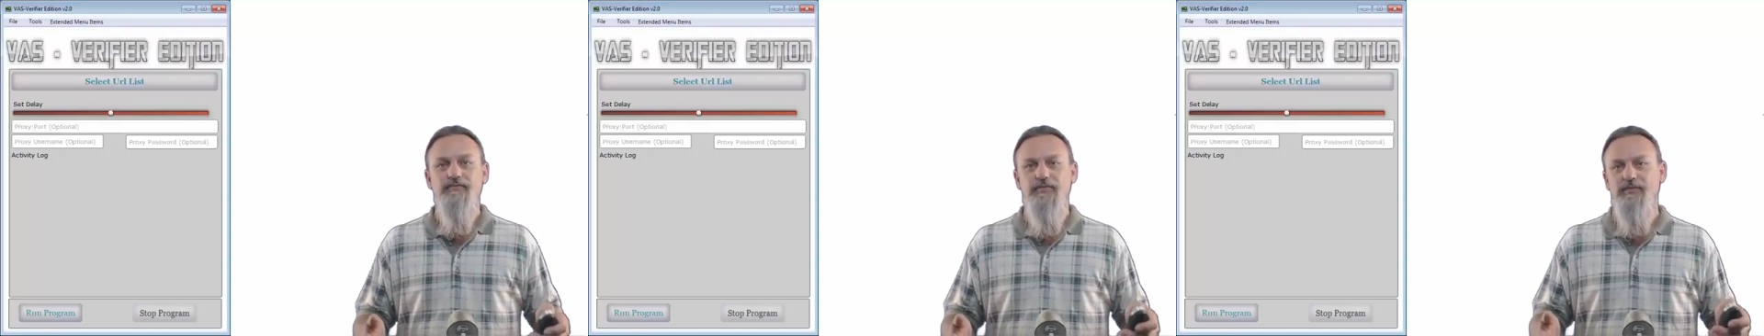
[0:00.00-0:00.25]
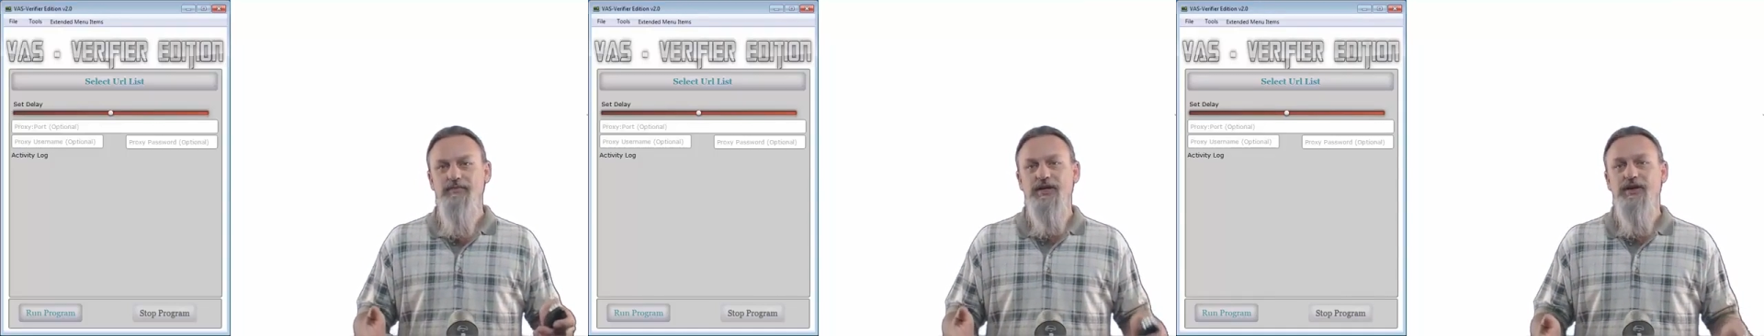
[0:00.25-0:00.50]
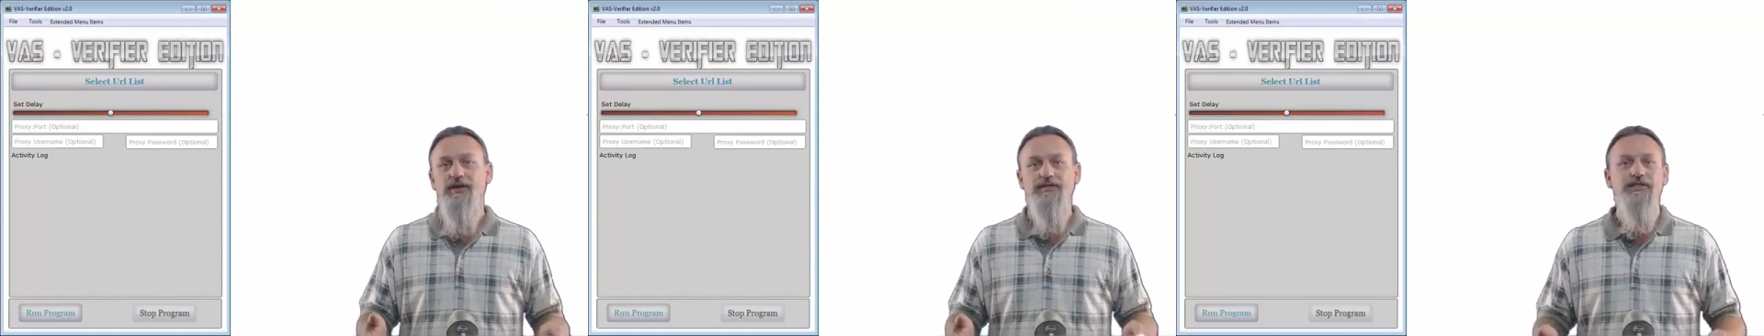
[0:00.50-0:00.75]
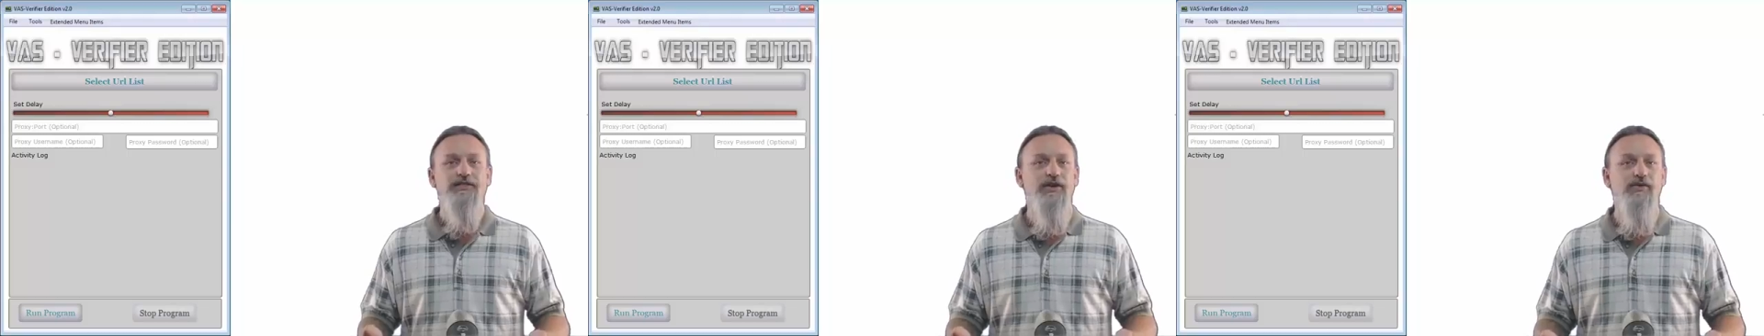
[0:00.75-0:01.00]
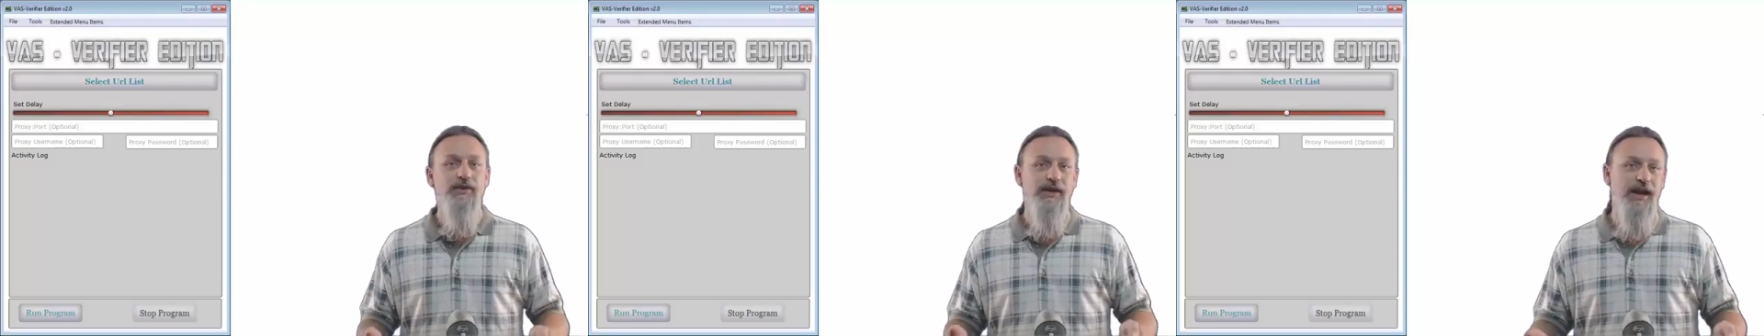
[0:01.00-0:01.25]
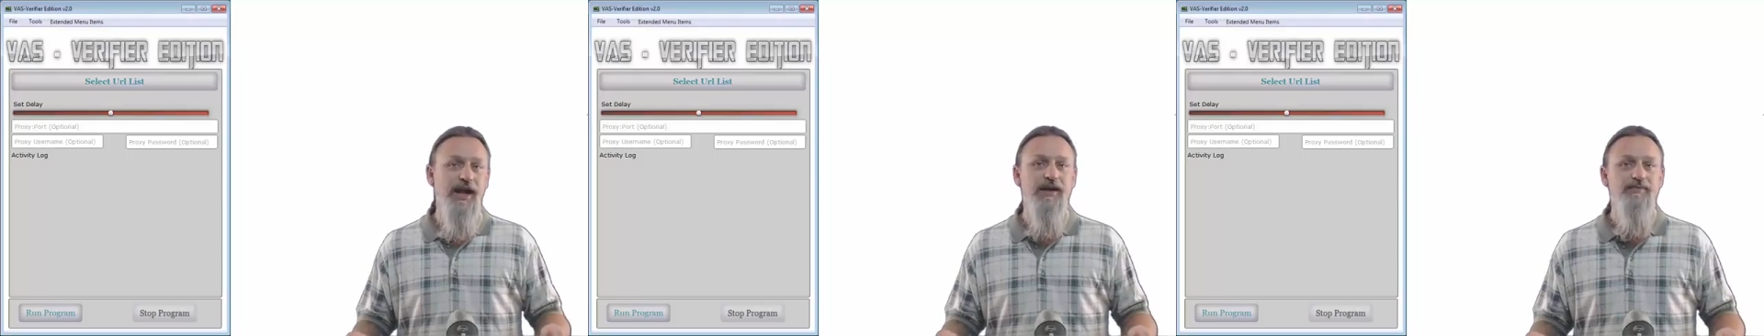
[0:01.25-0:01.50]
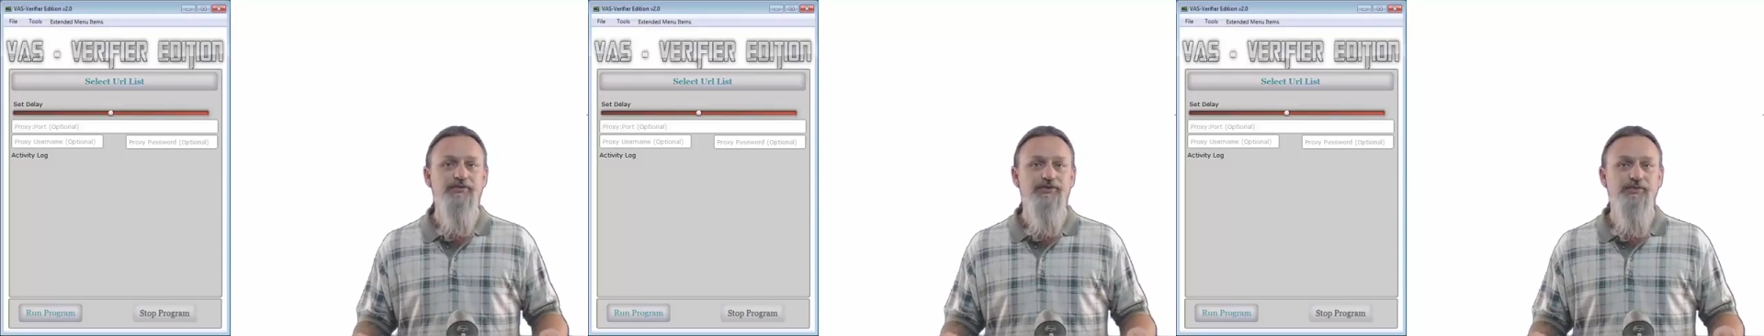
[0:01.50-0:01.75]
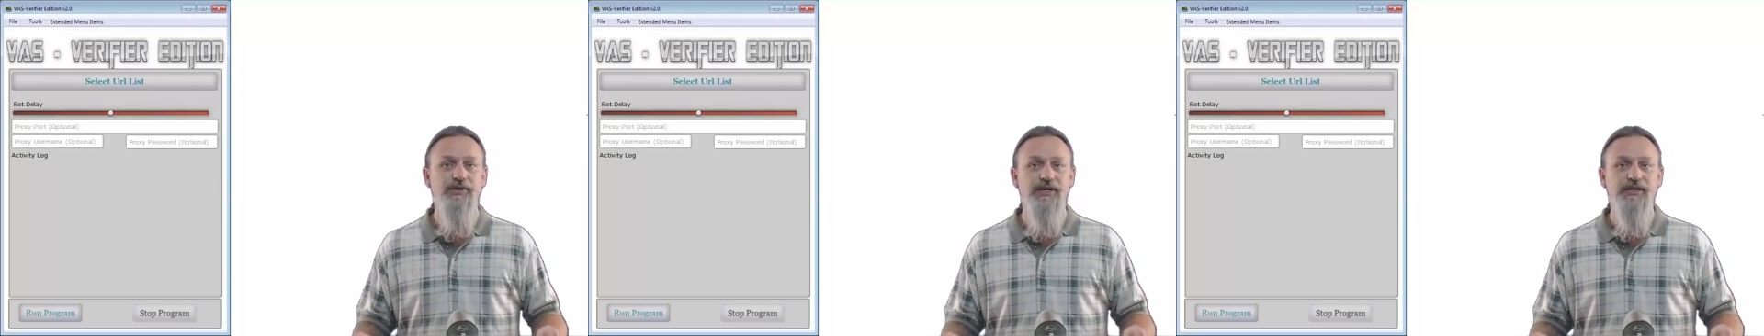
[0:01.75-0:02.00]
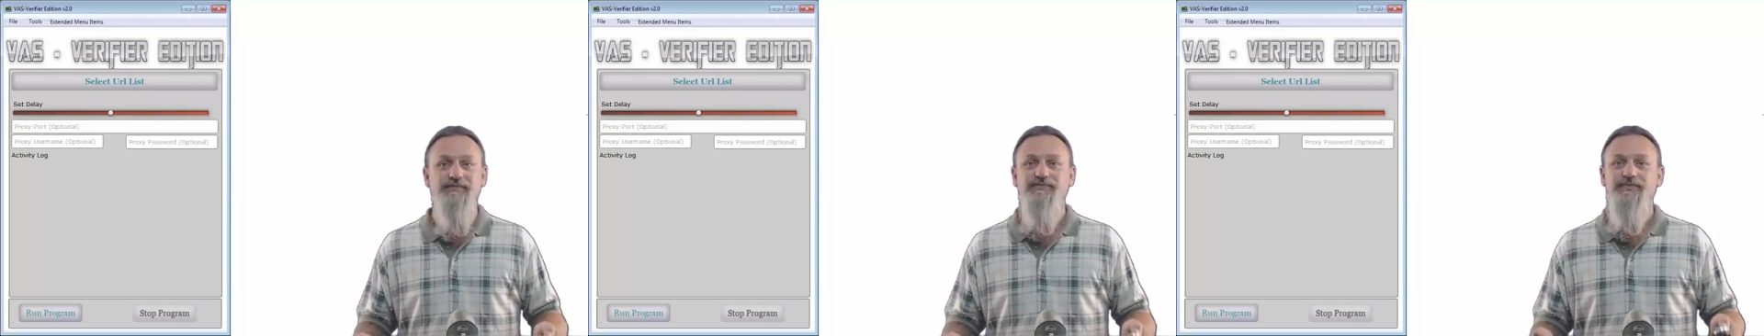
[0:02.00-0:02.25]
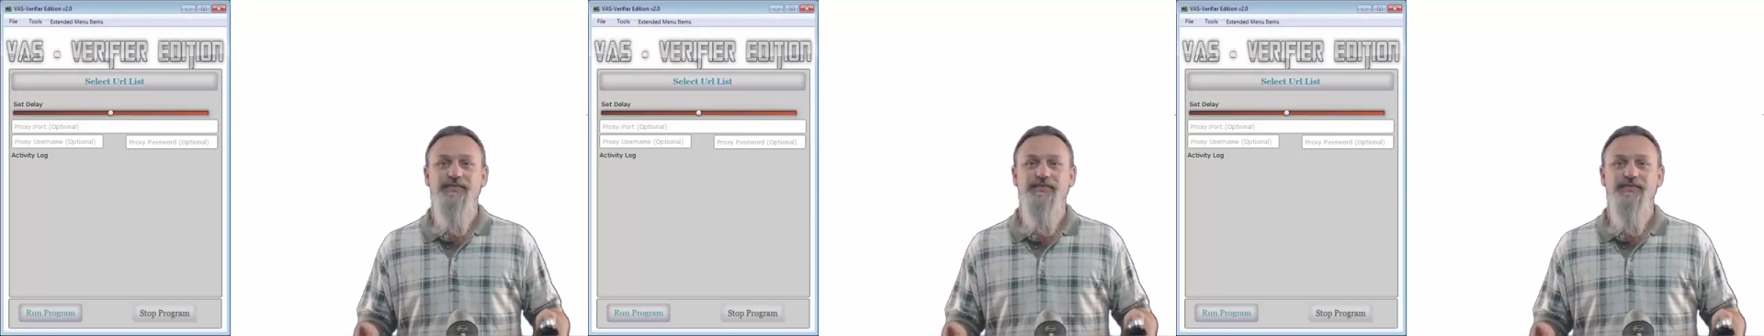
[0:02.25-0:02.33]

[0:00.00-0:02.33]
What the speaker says: But because it's going at hyperspeed,